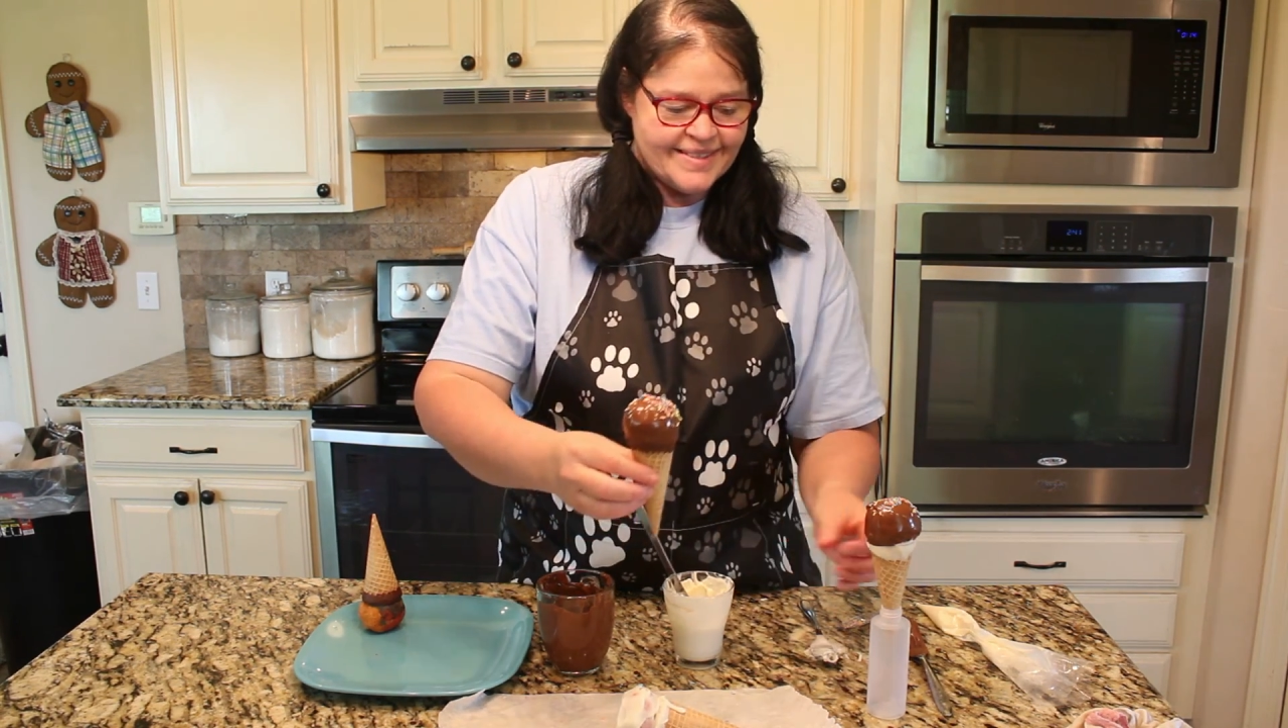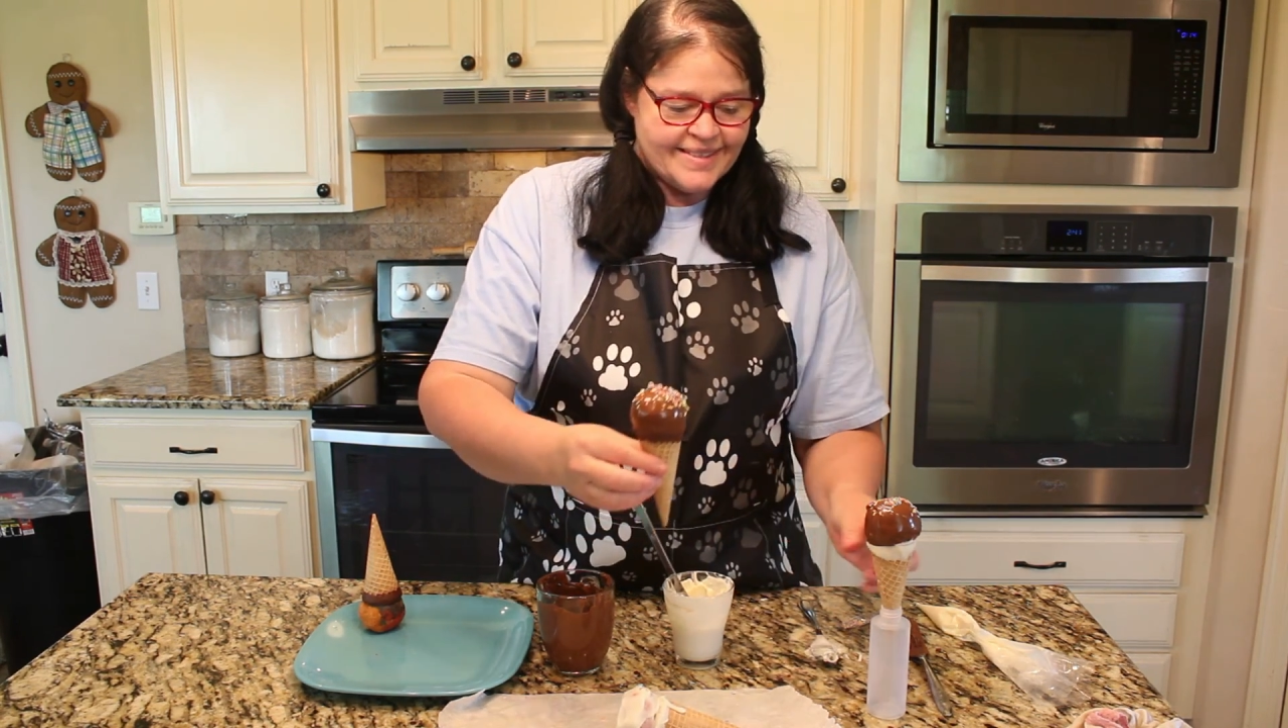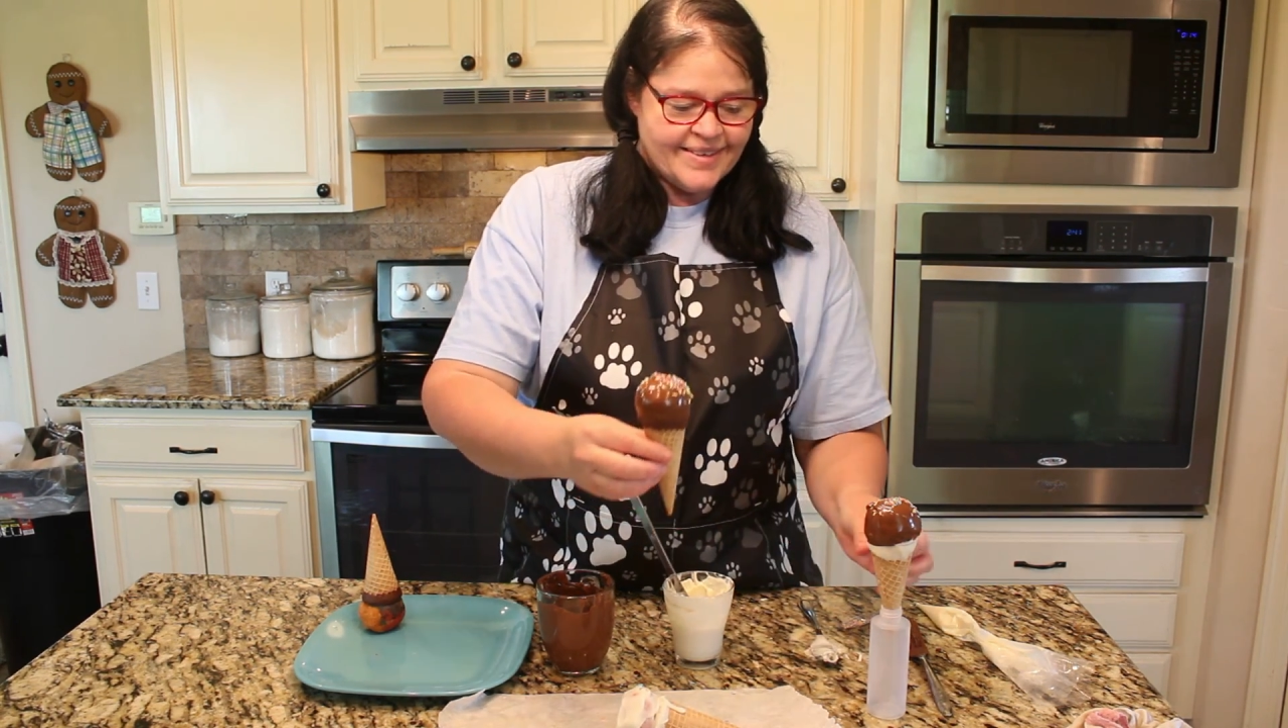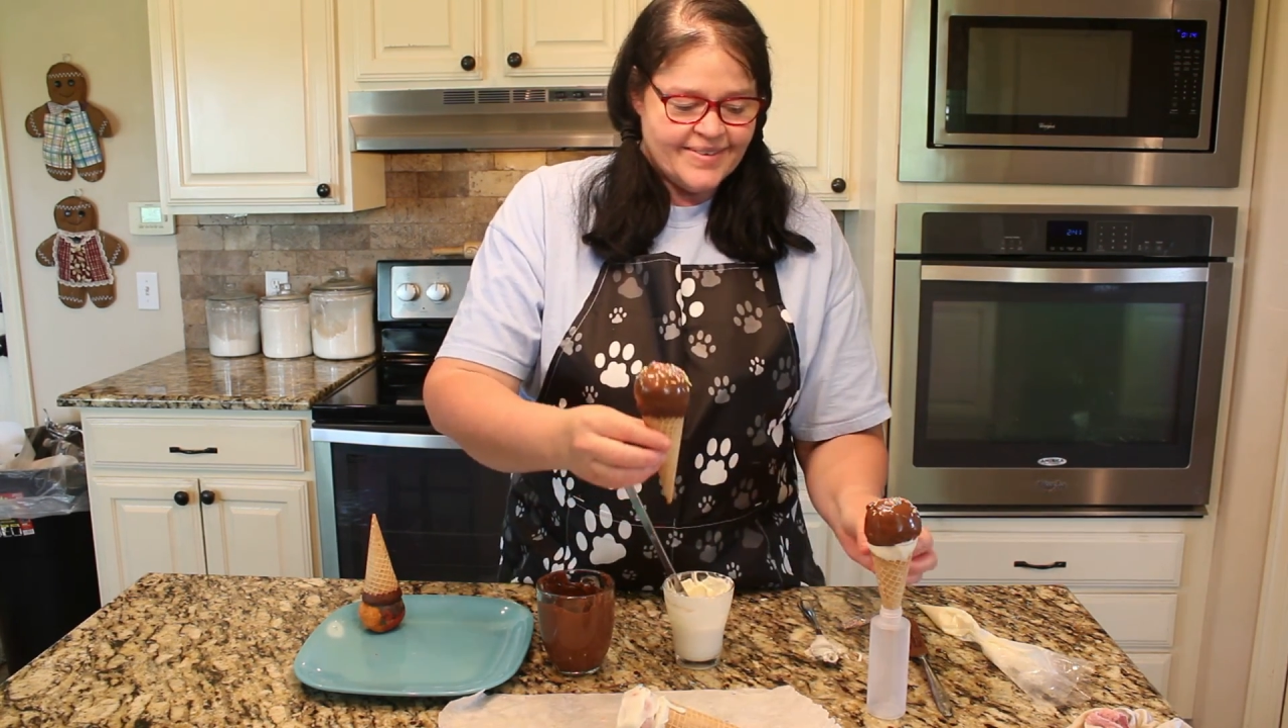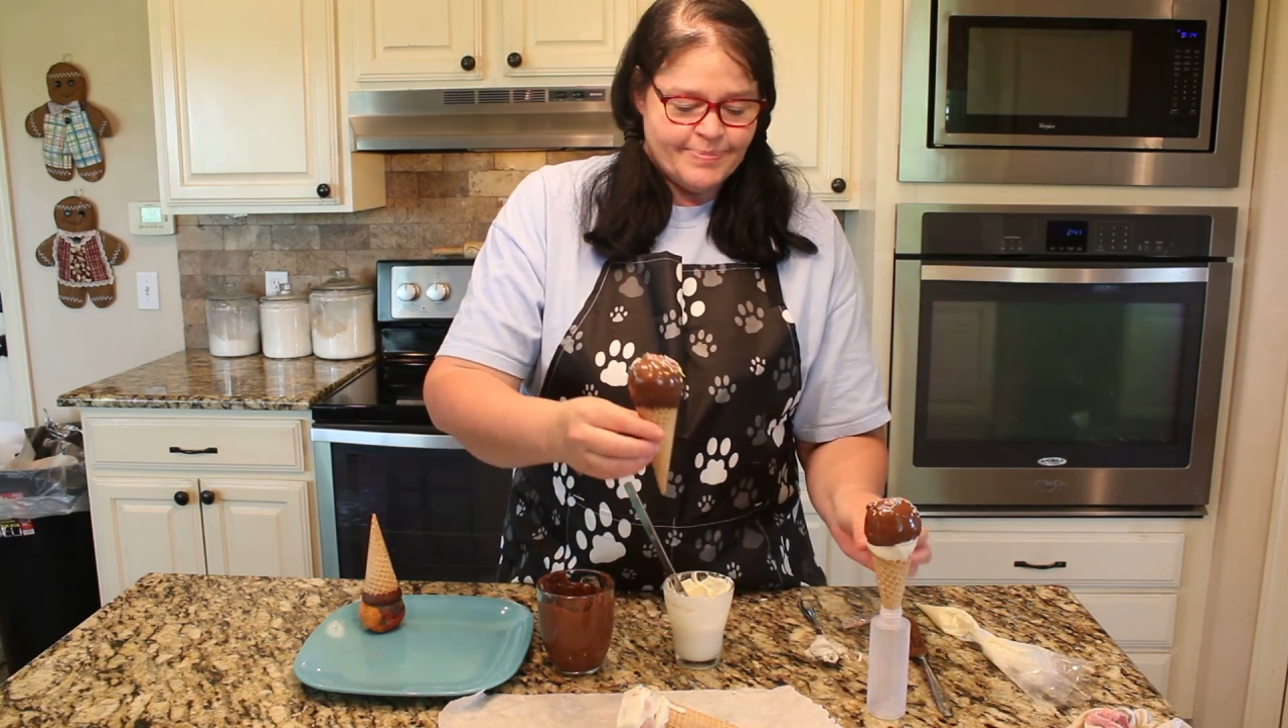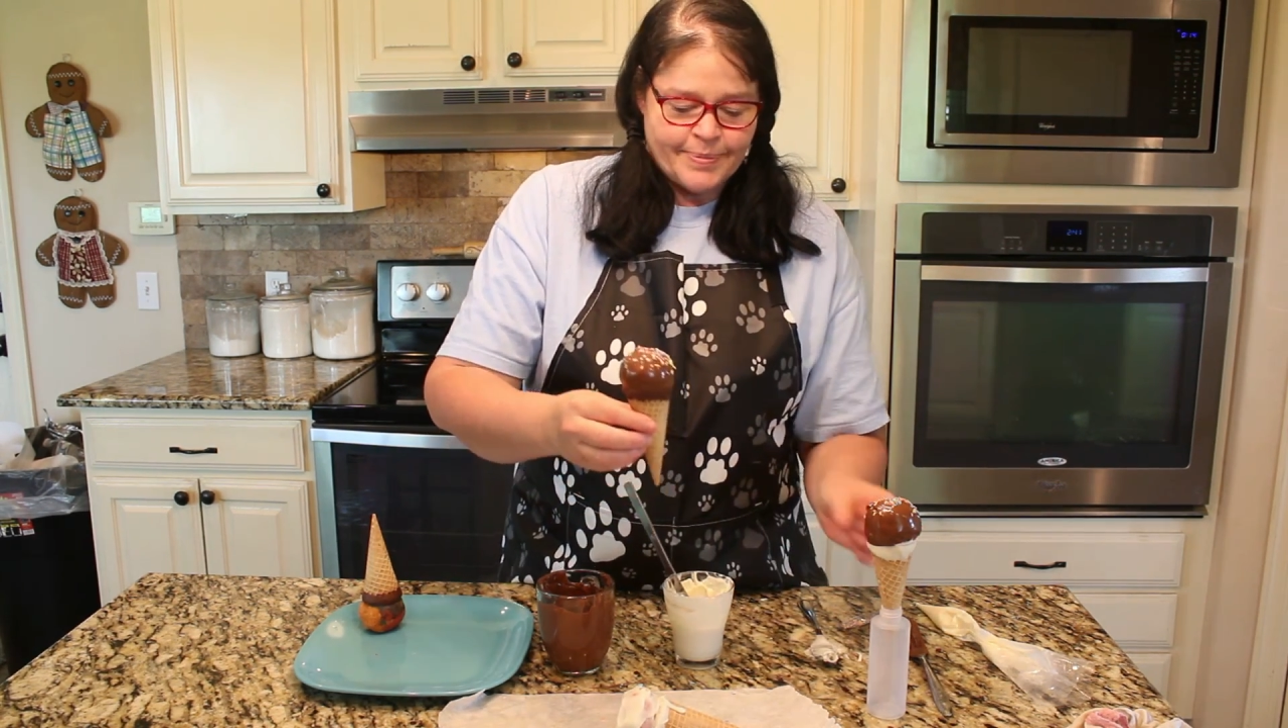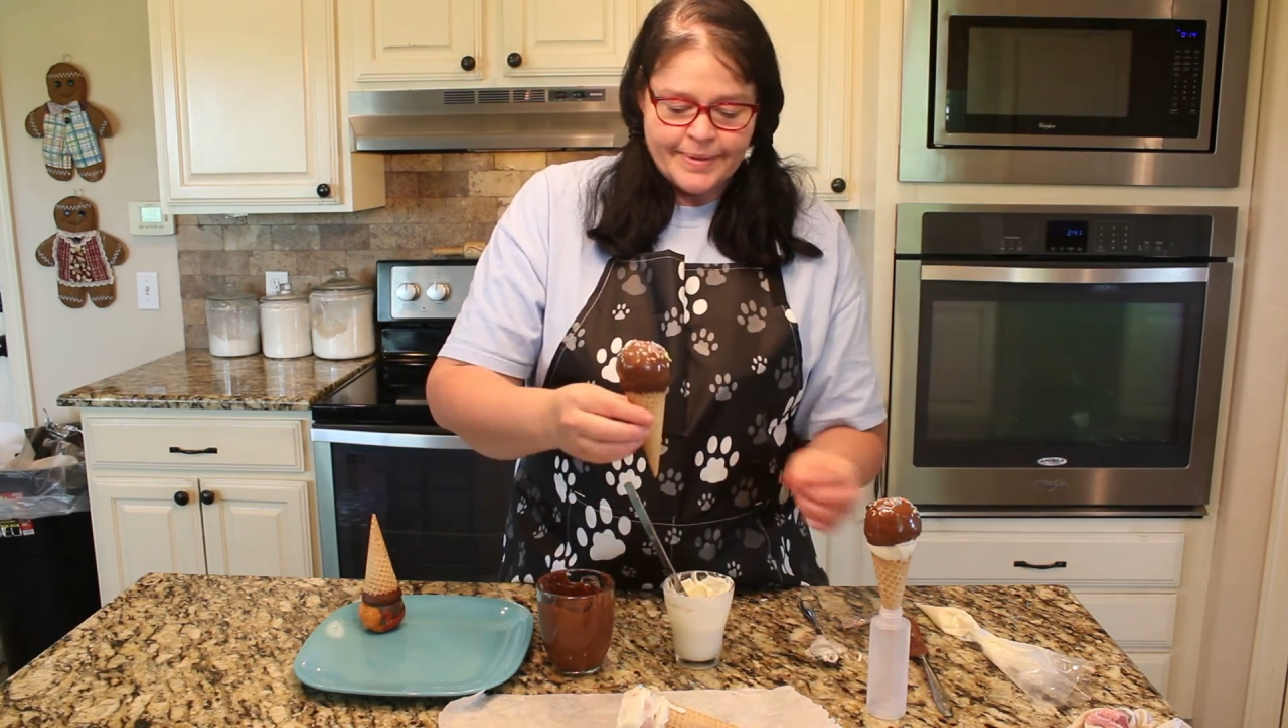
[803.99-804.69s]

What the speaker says: it's so